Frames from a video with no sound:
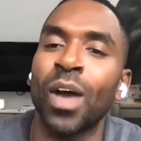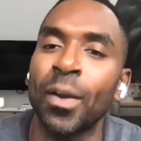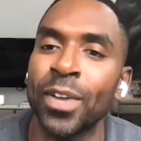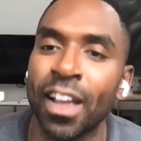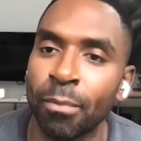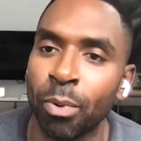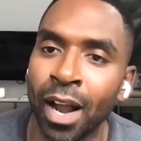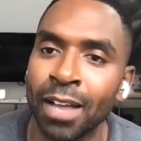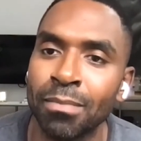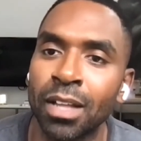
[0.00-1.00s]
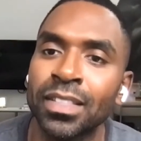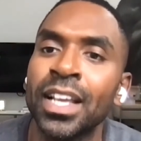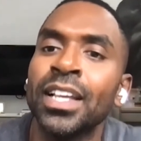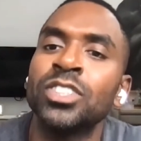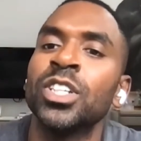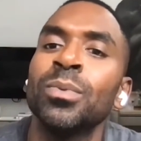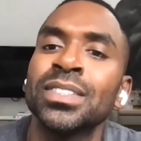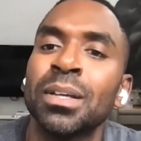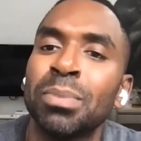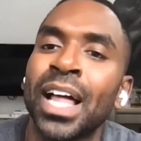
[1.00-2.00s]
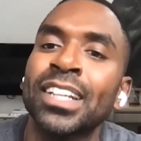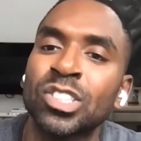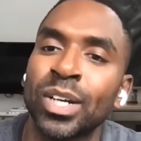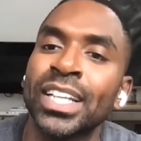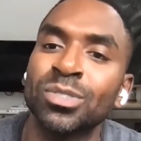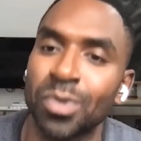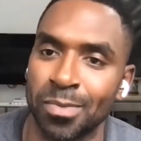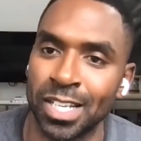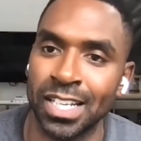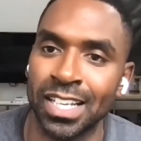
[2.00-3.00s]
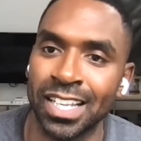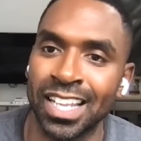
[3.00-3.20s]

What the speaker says: why we have Pride Month. She was a Black trans woman.